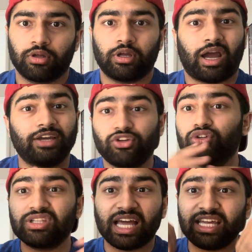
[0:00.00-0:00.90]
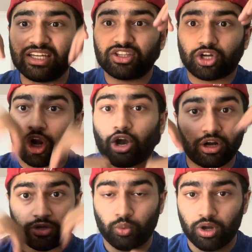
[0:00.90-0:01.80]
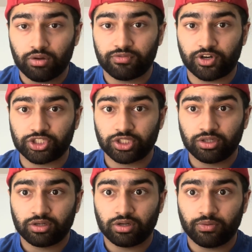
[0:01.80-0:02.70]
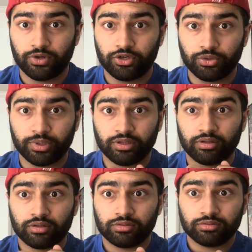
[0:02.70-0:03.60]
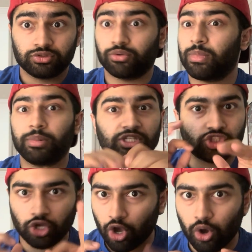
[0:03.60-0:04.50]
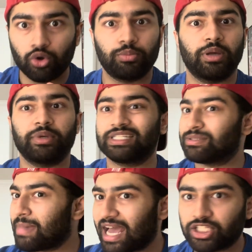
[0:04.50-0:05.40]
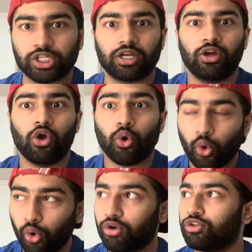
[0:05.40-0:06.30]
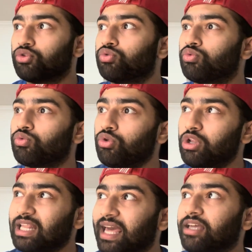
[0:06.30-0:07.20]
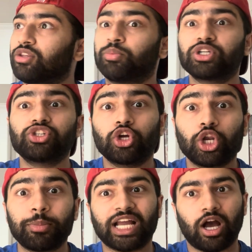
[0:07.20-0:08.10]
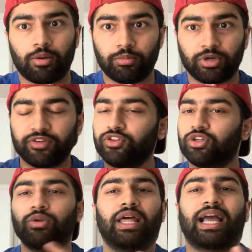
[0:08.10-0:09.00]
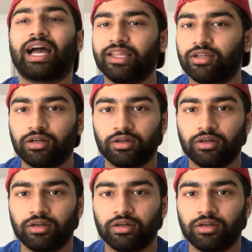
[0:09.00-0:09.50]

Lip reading: Either you like the current version of what you're doing, so maybe it's code, maybe it's magic, or you like the person you're gonna become. But if you don't like either,